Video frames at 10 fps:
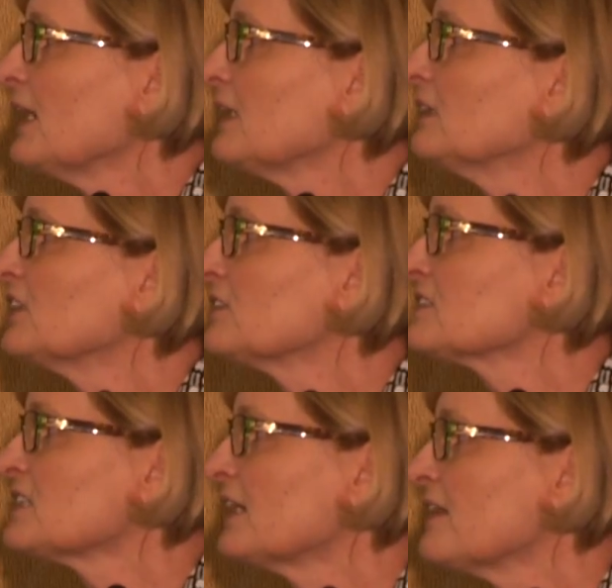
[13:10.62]
a clinical
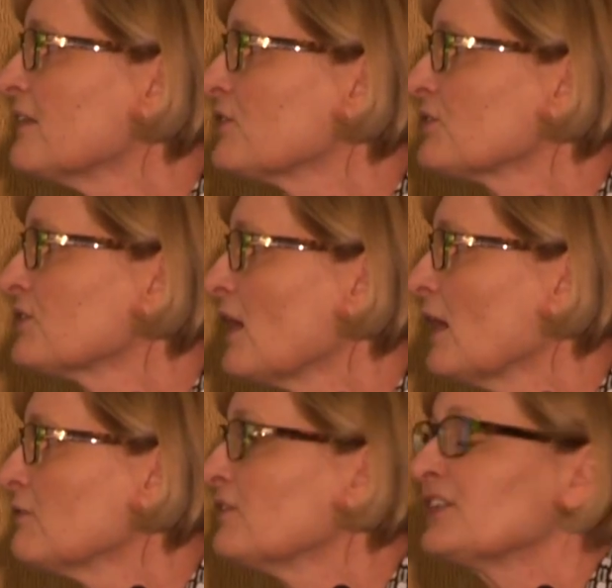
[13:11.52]
study that was
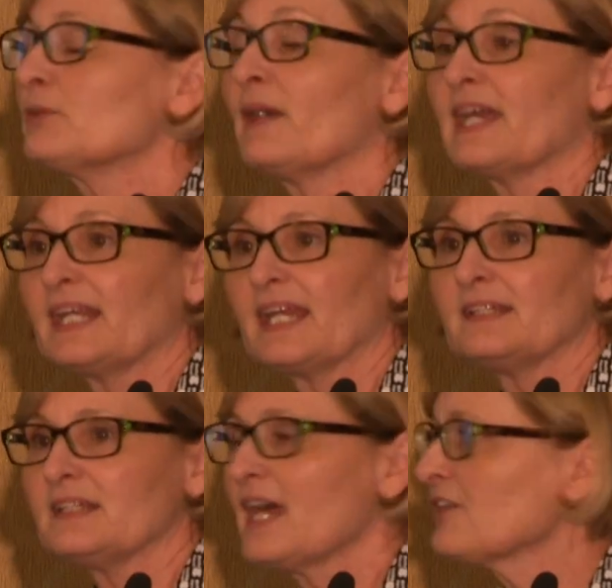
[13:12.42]
funded by
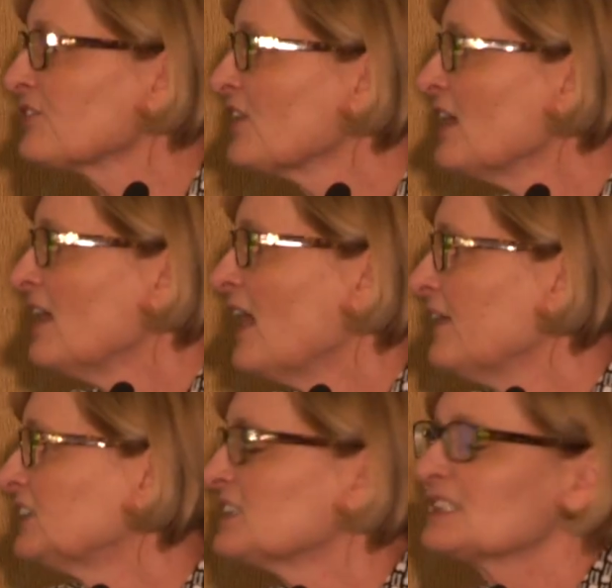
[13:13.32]
NINDS,
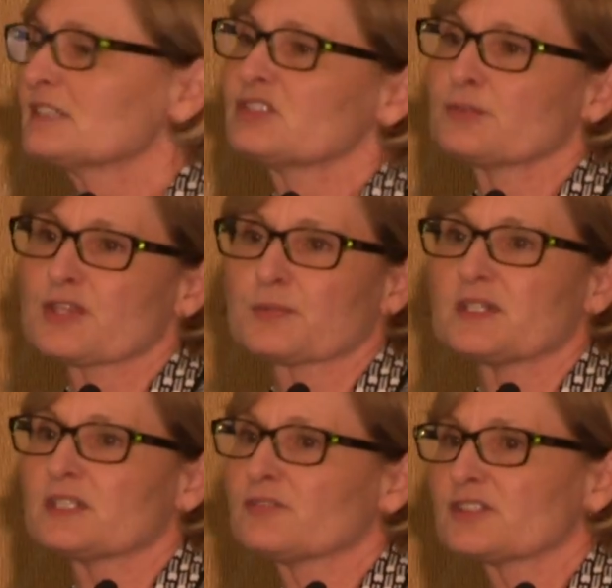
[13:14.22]
and it just gives you
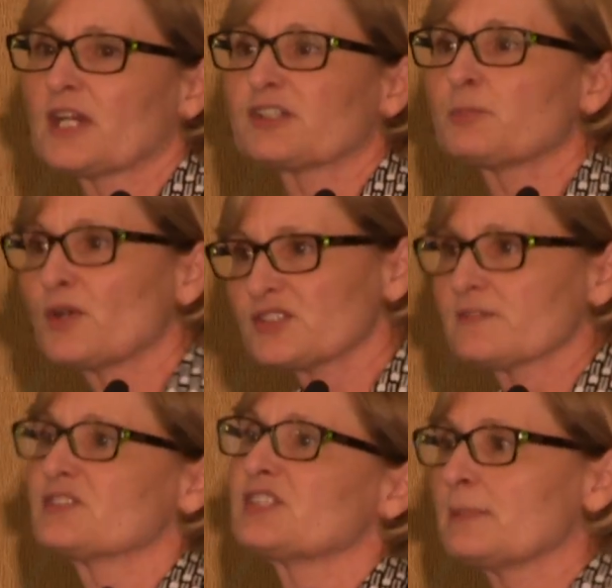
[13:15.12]
3 different touch points
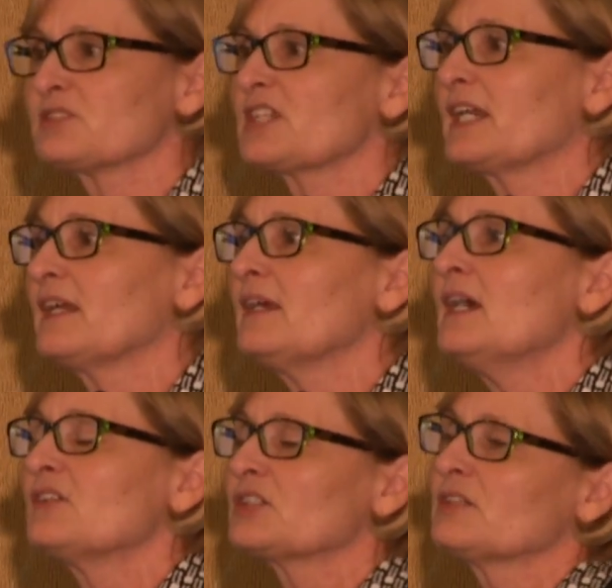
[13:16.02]
of the same study
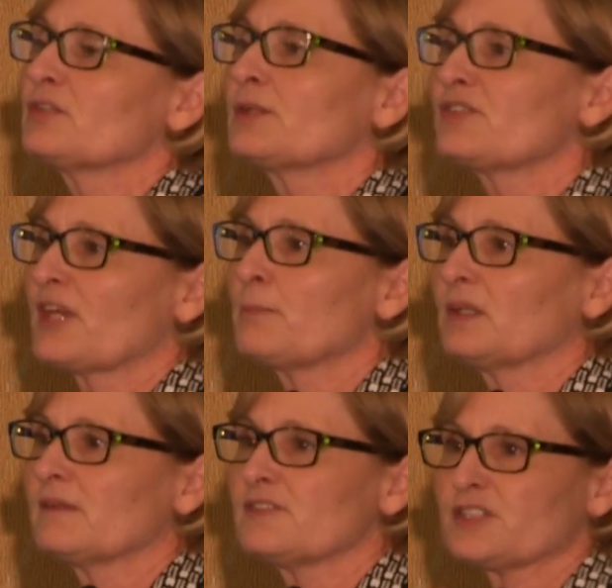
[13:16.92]
to give you an
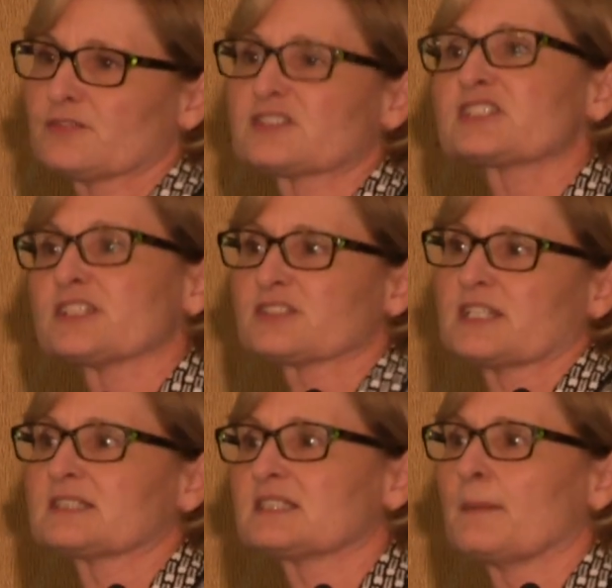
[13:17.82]
example of the different skill
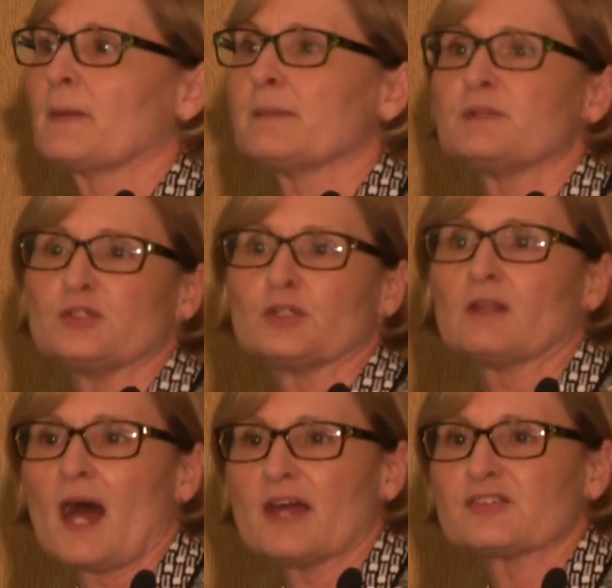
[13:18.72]
sets that might be
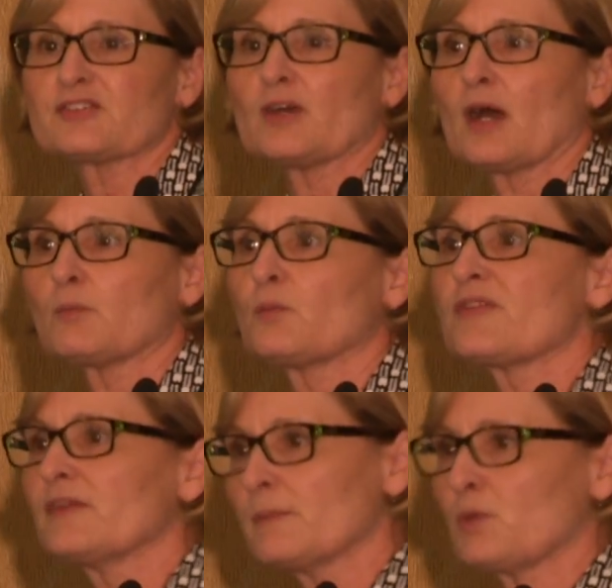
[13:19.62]
utilized
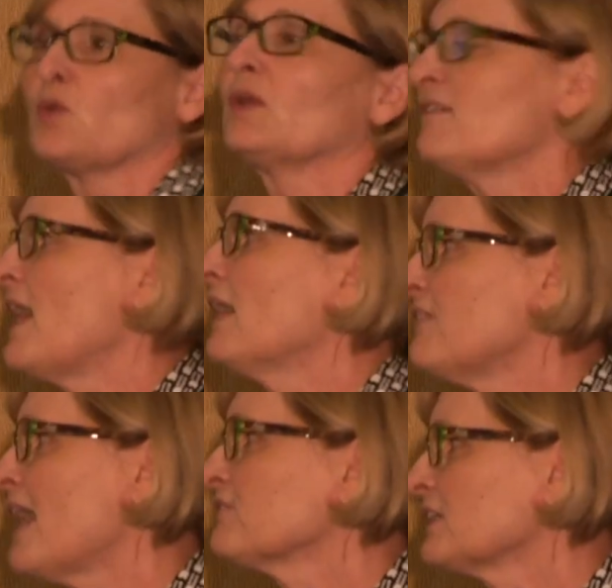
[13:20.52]
within the pool of
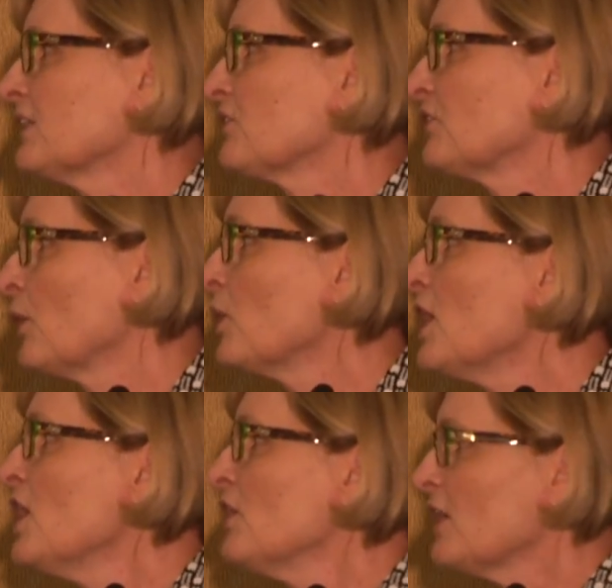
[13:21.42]
advocates. So
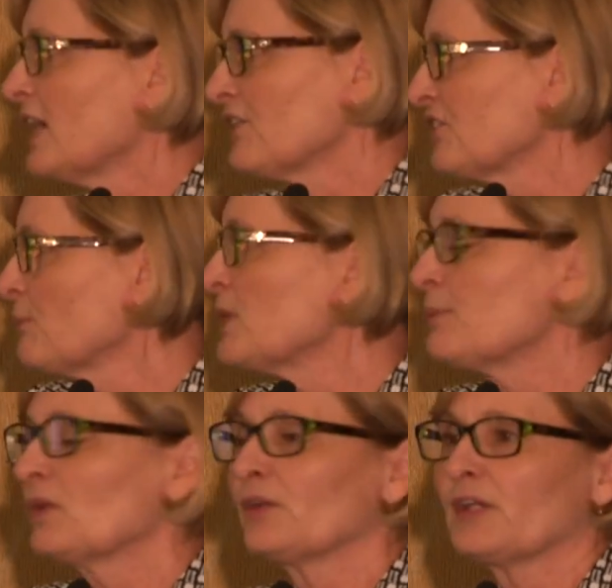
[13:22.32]
again, some
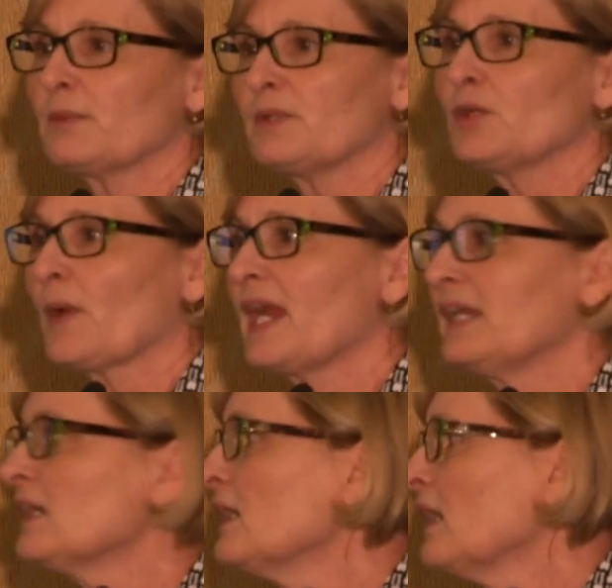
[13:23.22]
people are going to be great